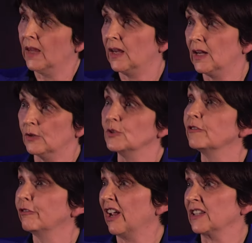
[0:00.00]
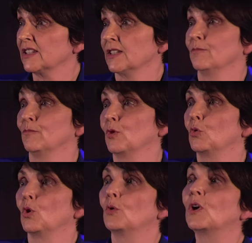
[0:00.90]
including France,
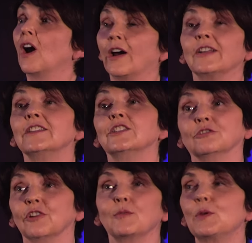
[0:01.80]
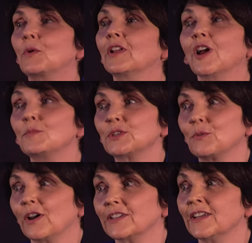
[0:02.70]
where Ireland's Rugby World Cup
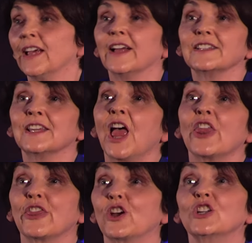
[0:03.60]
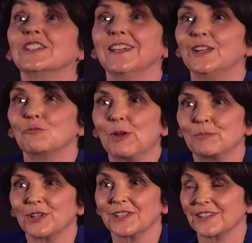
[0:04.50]
squad has 13
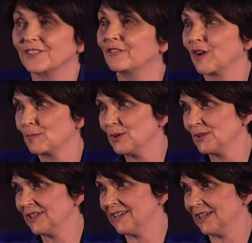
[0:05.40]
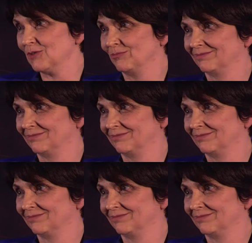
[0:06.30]
members from UCD.